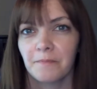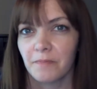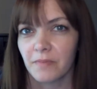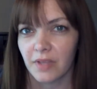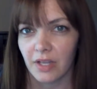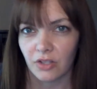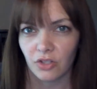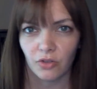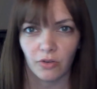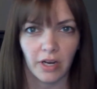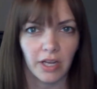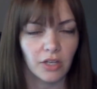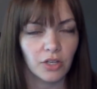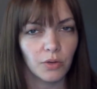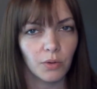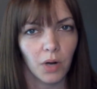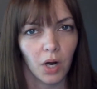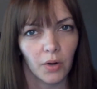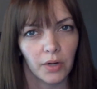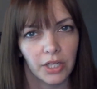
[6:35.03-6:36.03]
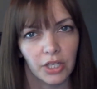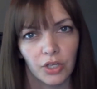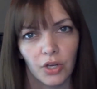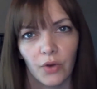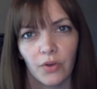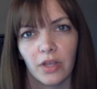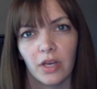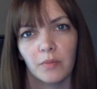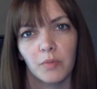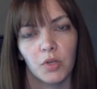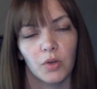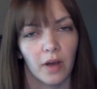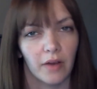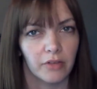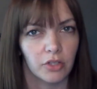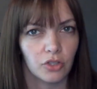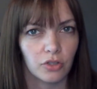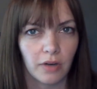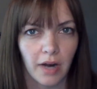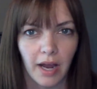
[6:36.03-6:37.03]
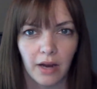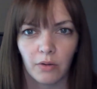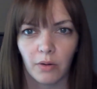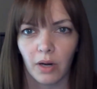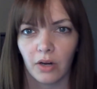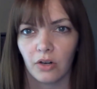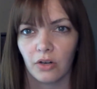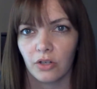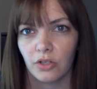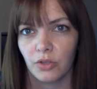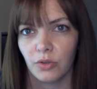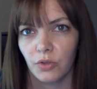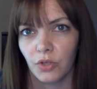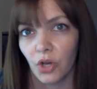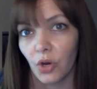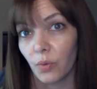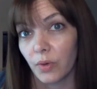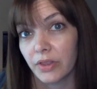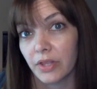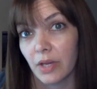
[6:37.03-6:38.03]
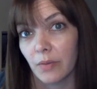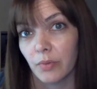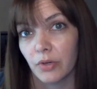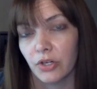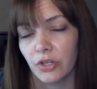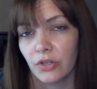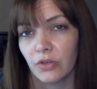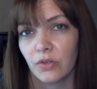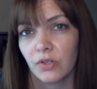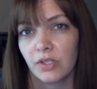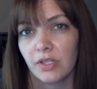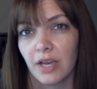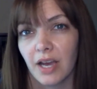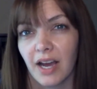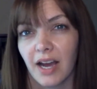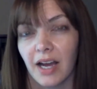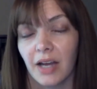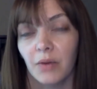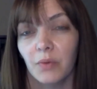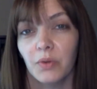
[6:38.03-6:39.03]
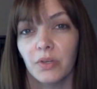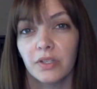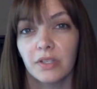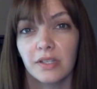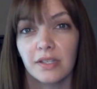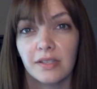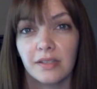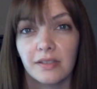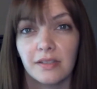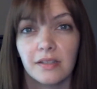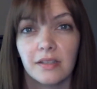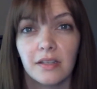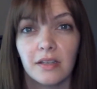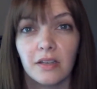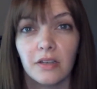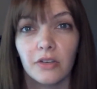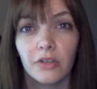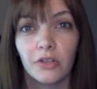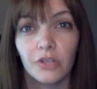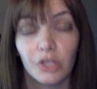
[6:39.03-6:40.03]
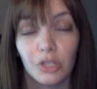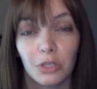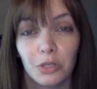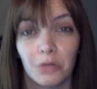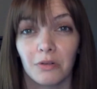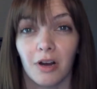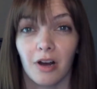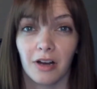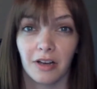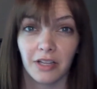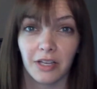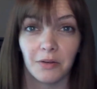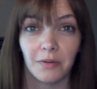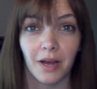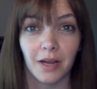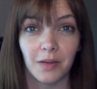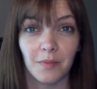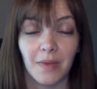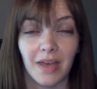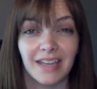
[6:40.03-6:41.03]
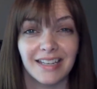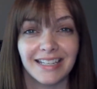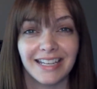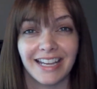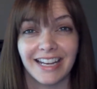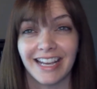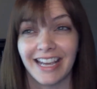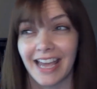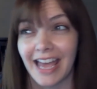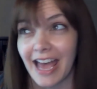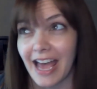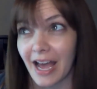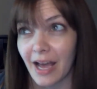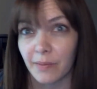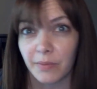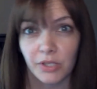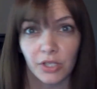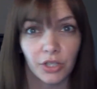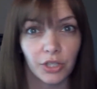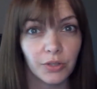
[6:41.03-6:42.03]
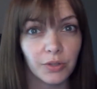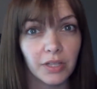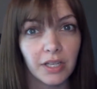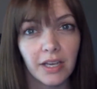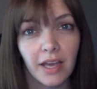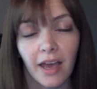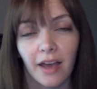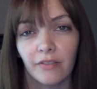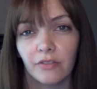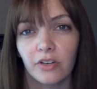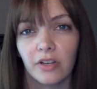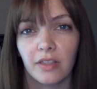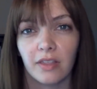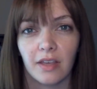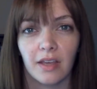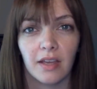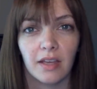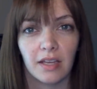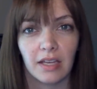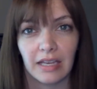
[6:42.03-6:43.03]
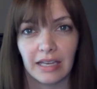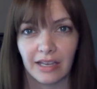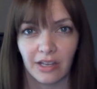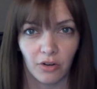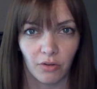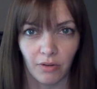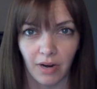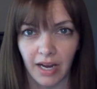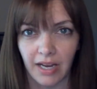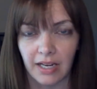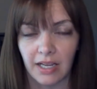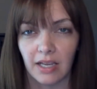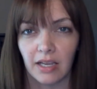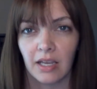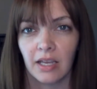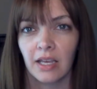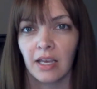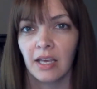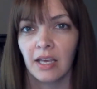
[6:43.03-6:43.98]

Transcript: That's great. You already know them. You have a track record. You know what they produce. I would still strongly recommend getting absolutely everything in writing.